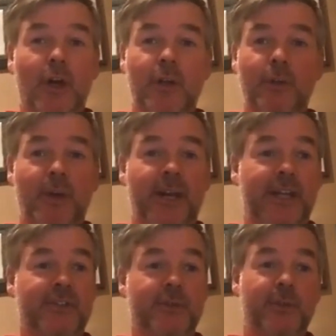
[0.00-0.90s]

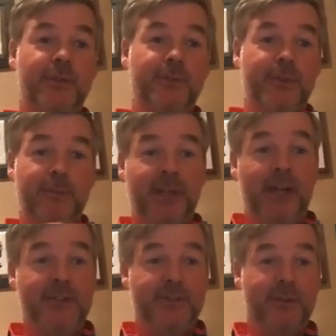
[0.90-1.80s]
Otherwise, the
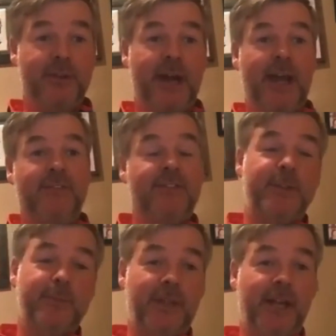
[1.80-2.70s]
players have arrived
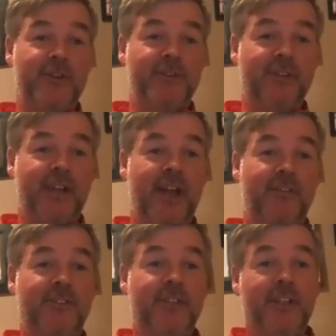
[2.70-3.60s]
and the players have
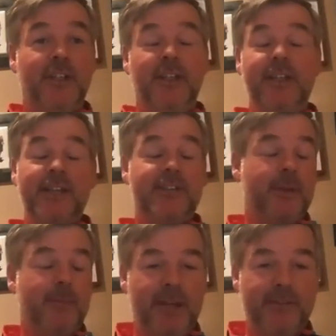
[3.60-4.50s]
left. Yes,
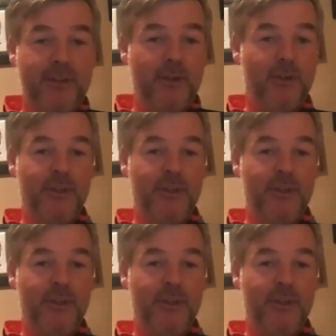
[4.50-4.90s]
they might have had all